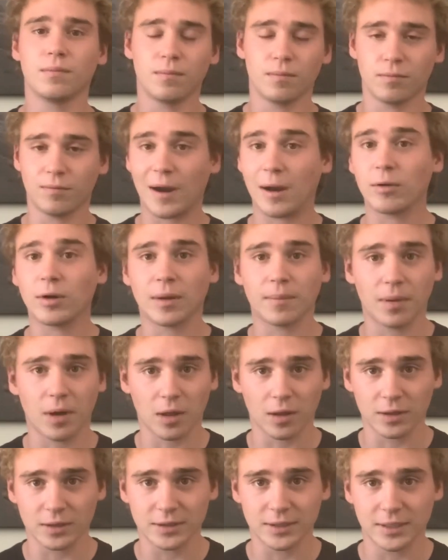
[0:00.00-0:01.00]
routing
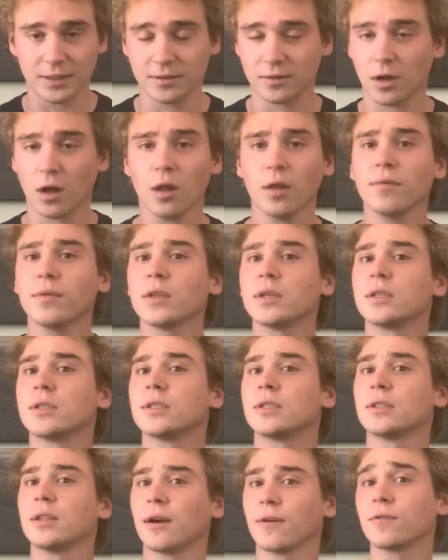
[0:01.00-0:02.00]
policies and all of this
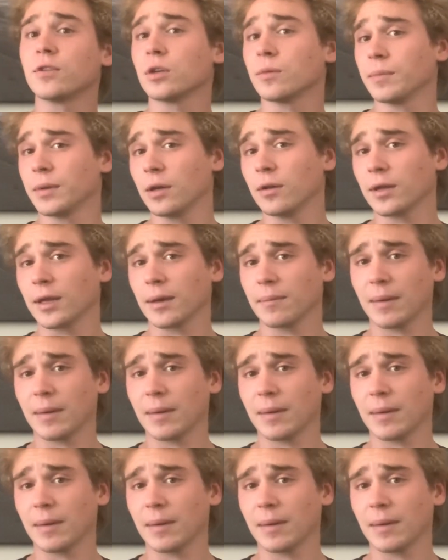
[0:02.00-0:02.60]
stuff you're building.